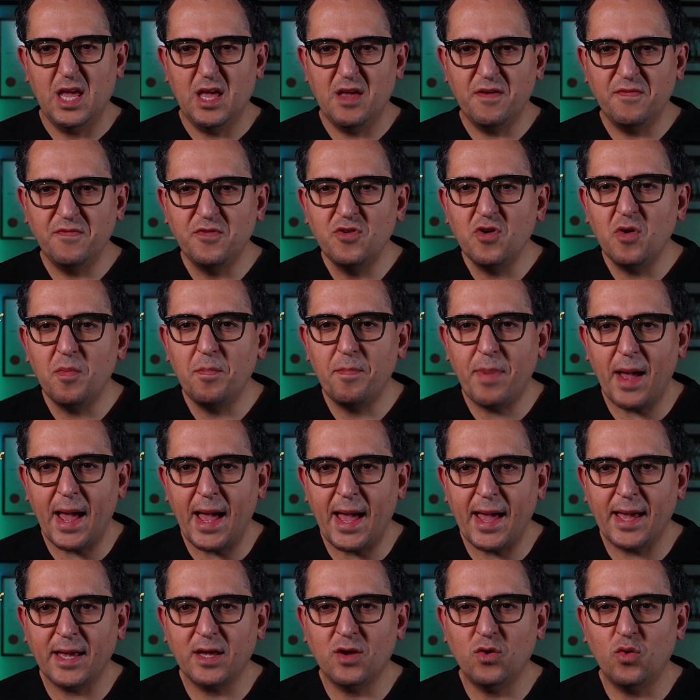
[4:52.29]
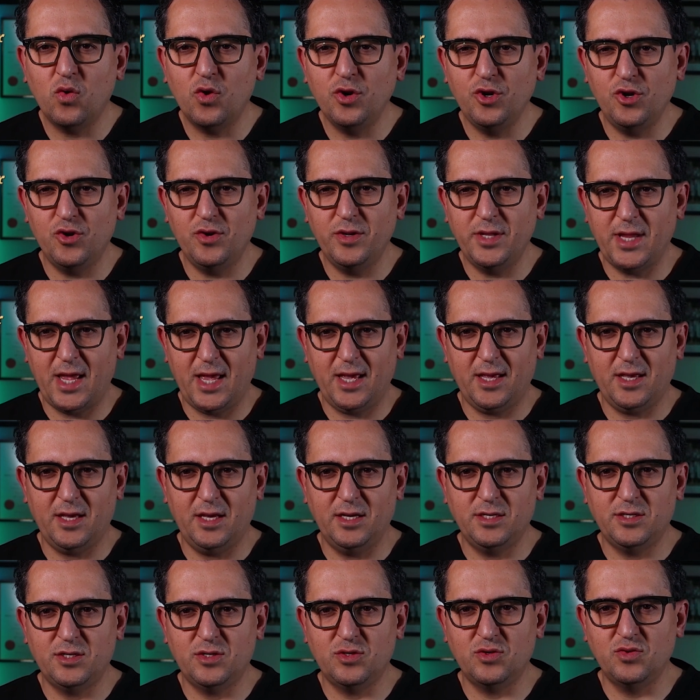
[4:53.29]
If your back or your
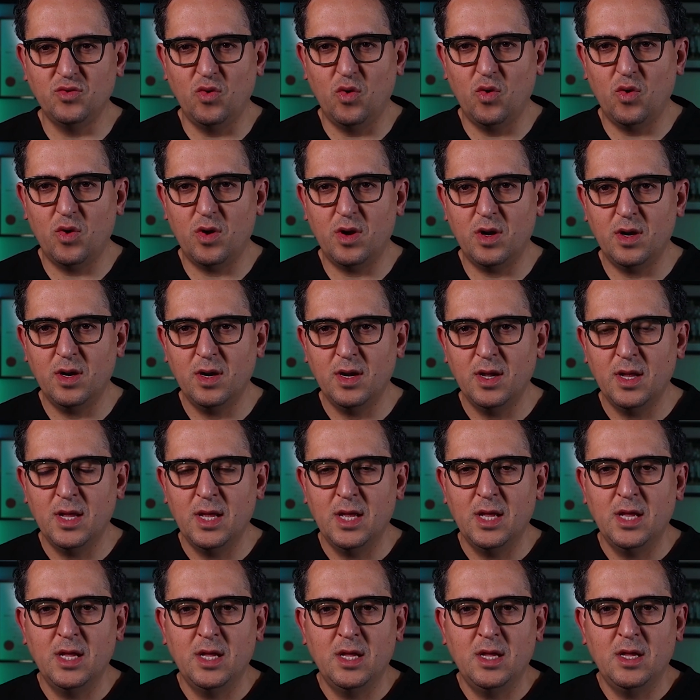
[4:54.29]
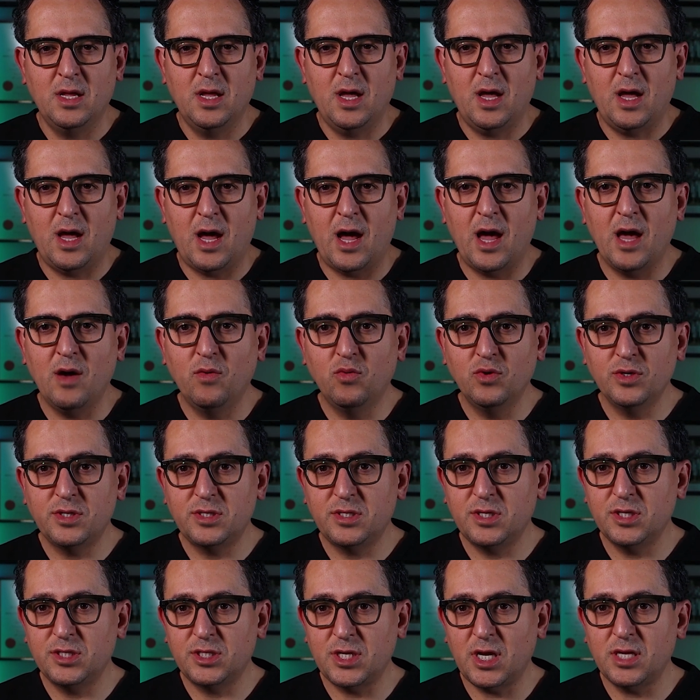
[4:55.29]
neck is sore, I would
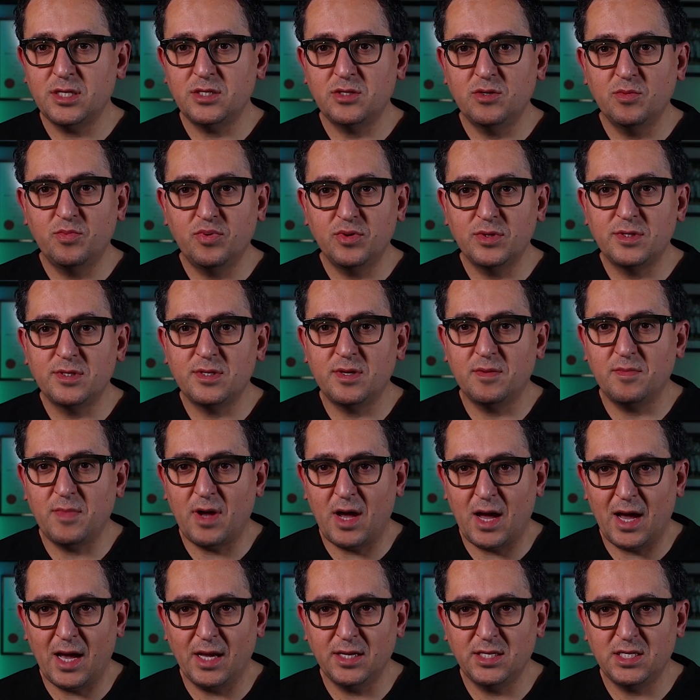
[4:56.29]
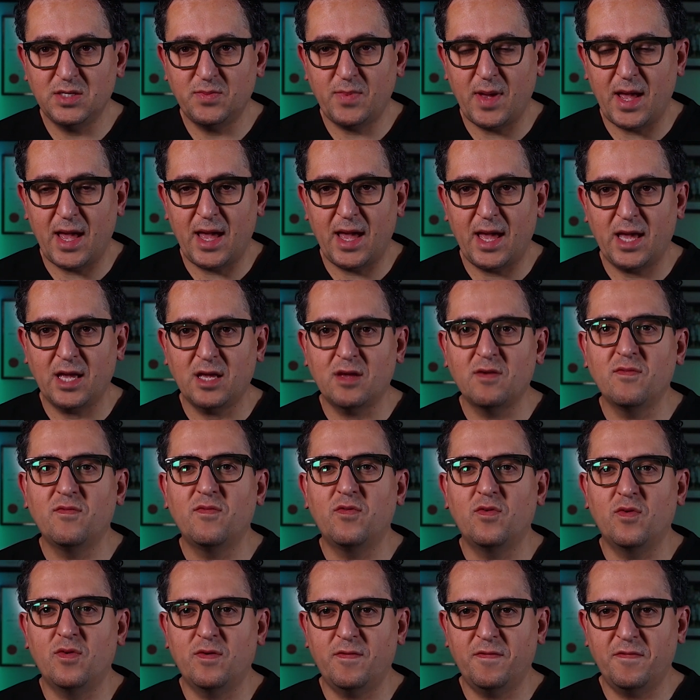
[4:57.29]
suggest to put some ice pack
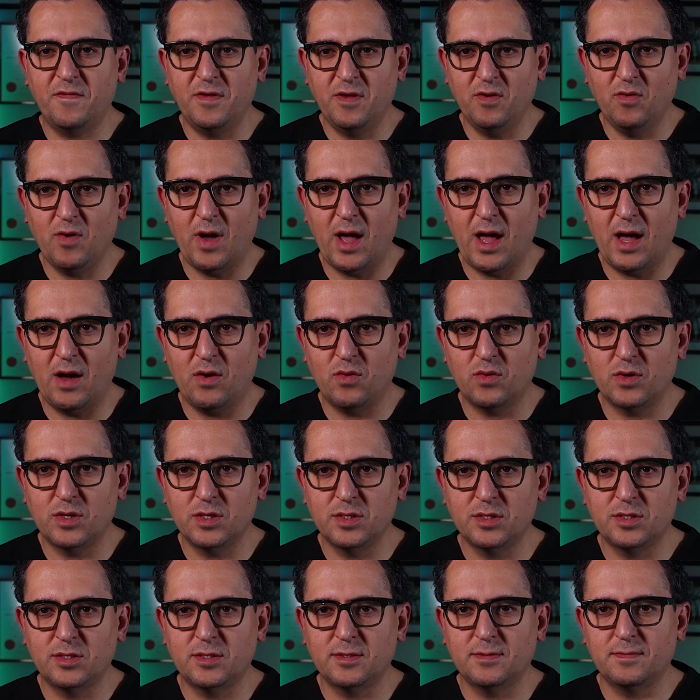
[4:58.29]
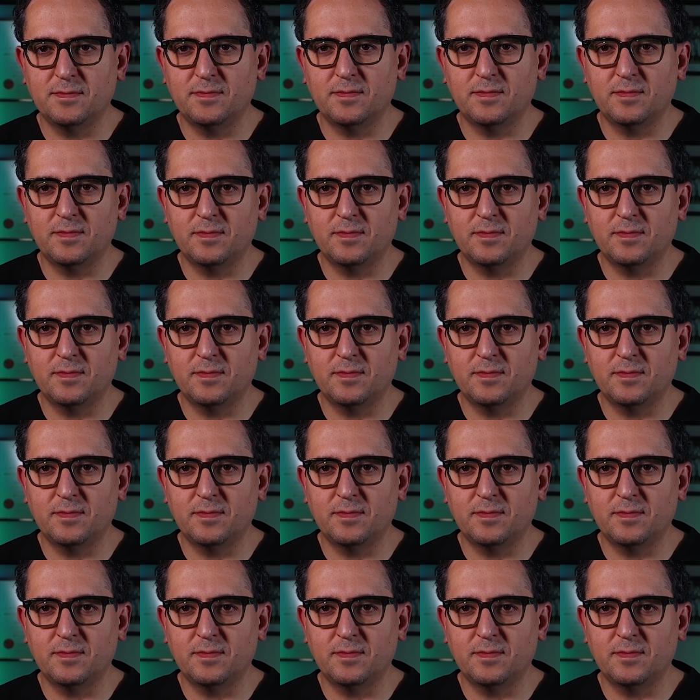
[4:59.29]
for a few hours.